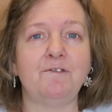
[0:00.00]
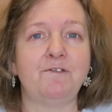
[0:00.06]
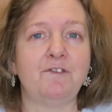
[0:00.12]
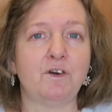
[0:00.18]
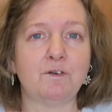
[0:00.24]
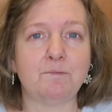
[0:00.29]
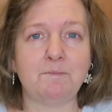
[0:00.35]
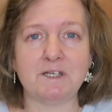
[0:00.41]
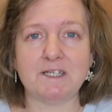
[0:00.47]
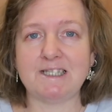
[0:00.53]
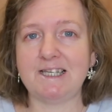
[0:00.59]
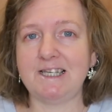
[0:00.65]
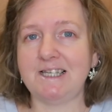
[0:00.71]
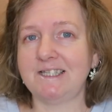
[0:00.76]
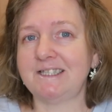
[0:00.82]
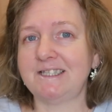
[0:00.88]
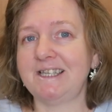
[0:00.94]
Vlogmas
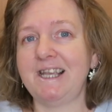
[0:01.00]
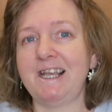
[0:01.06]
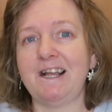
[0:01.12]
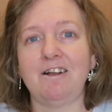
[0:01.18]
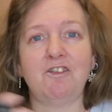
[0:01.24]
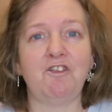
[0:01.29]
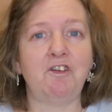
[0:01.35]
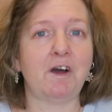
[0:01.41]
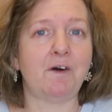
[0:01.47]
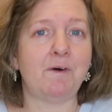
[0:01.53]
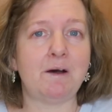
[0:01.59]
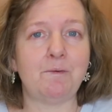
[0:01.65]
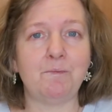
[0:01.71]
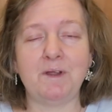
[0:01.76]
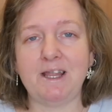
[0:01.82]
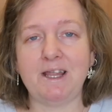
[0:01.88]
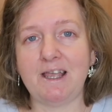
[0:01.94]
is, it'll go
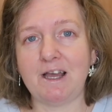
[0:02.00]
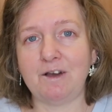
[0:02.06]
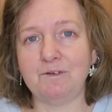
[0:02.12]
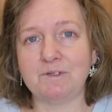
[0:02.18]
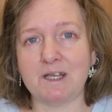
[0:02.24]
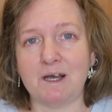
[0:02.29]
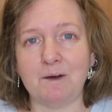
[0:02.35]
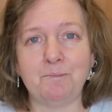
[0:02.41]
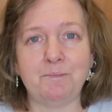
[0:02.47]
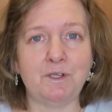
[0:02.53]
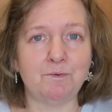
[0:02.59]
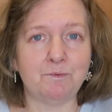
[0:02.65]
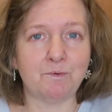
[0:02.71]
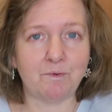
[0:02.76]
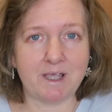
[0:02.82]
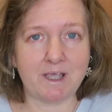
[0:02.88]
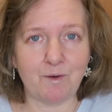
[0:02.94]
up when it goes up, but
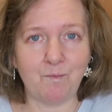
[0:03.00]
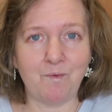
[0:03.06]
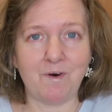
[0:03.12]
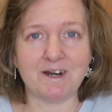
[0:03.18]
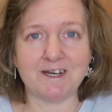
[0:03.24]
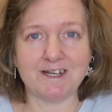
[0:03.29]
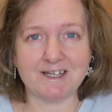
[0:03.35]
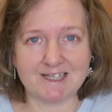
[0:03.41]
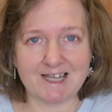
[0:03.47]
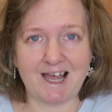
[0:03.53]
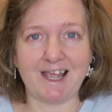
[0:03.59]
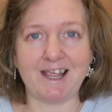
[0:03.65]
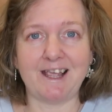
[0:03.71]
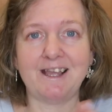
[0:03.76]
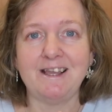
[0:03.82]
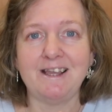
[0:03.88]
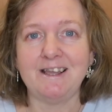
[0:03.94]
you will get one a
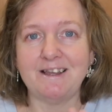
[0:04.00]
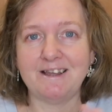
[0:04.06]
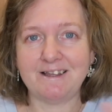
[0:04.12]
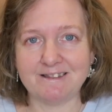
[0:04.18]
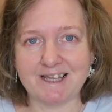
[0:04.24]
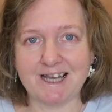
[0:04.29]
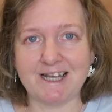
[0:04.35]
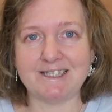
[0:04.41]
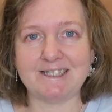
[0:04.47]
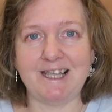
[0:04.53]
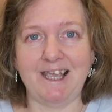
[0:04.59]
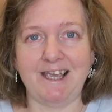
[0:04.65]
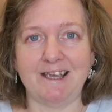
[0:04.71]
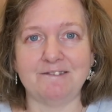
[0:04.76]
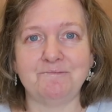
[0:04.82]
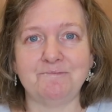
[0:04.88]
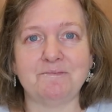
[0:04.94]
day. That's
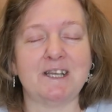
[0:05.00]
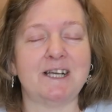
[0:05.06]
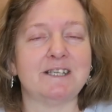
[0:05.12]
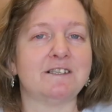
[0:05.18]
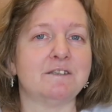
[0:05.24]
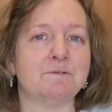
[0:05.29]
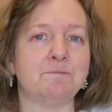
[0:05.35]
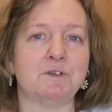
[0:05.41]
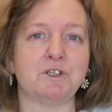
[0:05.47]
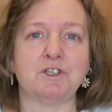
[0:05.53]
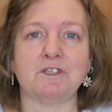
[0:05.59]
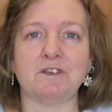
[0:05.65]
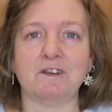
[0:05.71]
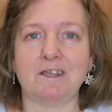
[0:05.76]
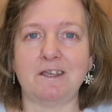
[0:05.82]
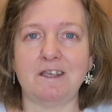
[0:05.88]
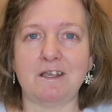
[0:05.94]
it. That's as much
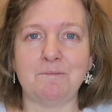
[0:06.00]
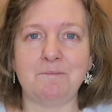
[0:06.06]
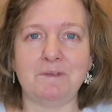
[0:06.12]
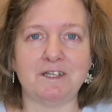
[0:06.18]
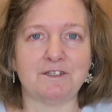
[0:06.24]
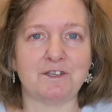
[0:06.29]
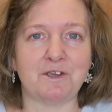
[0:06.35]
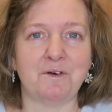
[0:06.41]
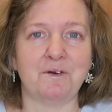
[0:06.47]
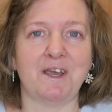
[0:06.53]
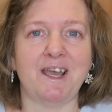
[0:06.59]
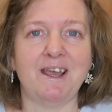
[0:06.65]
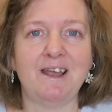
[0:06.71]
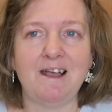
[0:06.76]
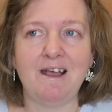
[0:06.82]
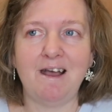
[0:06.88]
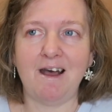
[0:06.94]
as I can commit to
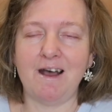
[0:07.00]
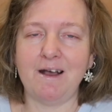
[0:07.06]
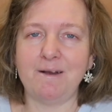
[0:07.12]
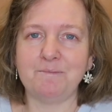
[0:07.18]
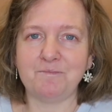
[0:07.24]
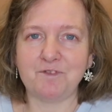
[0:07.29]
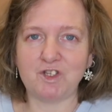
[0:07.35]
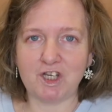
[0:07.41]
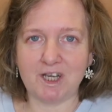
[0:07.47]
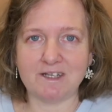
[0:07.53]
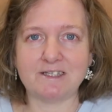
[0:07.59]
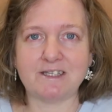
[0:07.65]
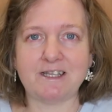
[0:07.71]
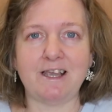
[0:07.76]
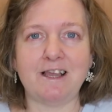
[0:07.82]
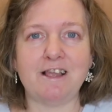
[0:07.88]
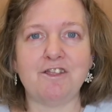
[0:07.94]
it.
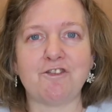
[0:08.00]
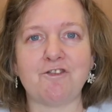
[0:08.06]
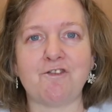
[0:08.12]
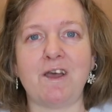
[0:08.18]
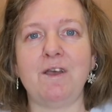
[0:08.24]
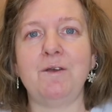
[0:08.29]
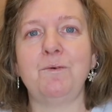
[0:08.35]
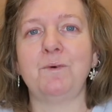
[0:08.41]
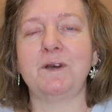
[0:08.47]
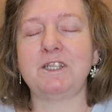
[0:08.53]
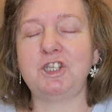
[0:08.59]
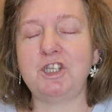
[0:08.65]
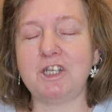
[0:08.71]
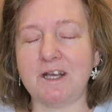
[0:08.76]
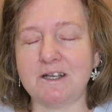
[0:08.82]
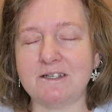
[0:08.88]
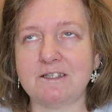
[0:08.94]
Just getting through. We're
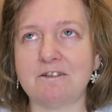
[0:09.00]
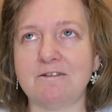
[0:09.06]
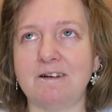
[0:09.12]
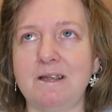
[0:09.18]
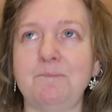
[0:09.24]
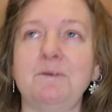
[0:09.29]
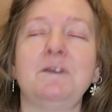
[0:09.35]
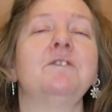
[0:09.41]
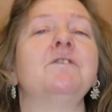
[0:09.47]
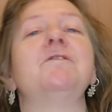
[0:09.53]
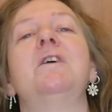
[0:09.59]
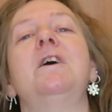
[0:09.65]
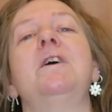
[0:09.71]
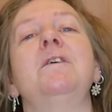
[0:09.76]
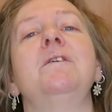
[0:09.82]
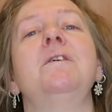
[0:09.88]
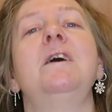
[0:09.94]
just scraping
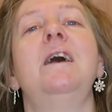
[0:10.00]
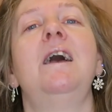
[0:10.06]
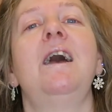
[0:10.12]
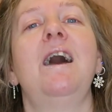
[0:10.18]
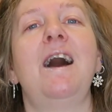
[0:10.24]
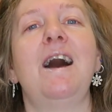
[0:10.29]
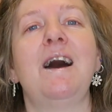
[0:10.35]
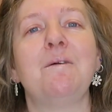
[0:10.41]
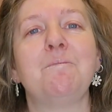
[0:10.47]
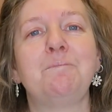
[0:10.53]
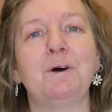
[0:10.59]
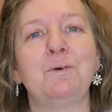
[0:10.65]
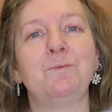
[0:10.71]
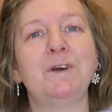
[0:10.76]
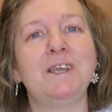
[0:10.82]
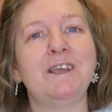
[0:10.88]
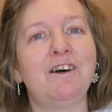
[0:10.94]
through.
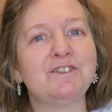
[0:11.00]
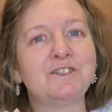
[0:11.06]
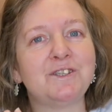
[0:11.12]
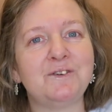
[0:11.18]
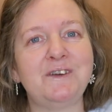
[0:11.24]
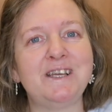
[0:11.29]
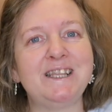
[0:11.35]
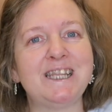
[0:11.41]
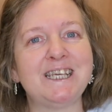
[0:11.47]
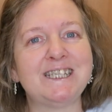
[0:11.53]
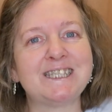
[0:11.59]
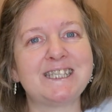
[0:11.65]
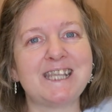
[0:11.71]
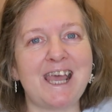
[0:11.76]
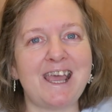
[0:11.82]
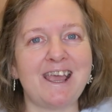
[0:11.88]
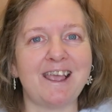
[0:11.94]
But we are doing this
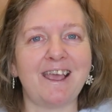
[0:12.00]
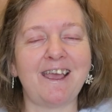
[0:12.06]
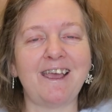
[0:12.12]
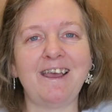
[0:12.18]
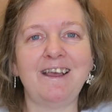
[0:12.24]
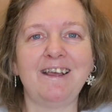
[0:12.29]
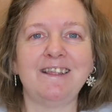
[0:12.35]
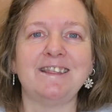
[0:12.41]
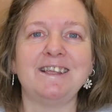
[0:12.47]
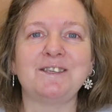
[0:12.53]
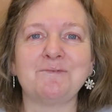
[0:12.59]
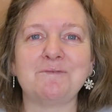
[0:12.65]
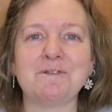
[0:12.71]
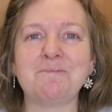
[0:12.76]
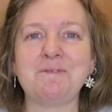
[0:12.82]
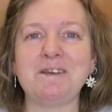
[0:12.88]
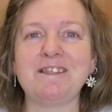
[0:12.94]
thing. This
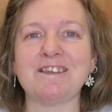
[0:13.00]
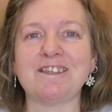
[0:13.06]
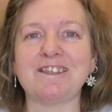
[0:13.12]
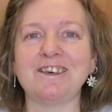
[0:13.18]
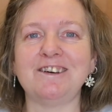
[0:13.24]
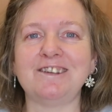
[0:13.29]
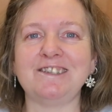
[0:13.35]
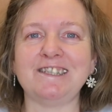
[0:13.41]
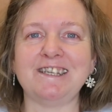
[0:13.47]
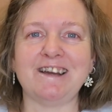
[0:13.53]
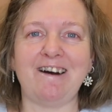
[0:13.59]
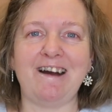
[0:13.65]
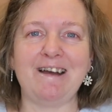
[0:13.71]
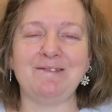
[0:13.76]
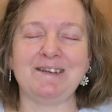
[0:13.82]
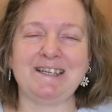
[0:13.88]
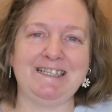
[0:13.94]
will be the third year.
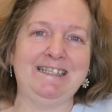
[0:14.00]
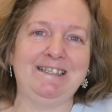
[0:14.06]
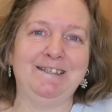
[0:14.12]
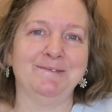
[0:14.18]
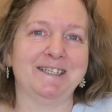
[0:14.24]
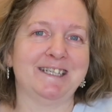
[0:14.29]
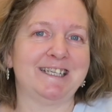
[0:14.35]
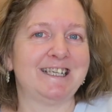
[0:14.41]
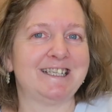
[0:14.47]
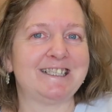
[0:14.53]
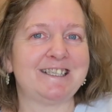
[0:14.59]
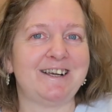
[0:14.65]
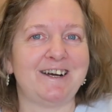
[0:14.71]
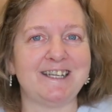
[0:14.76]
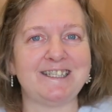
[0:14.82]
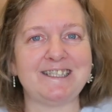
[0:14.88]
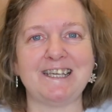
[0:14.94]
I'm a little bit
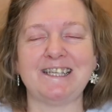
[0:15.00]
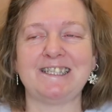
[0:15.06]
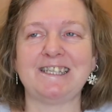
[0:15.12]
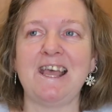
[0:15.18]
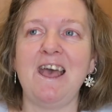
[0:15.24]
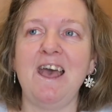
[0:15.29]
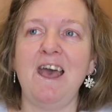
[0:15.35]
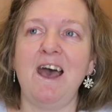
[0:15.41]
excited.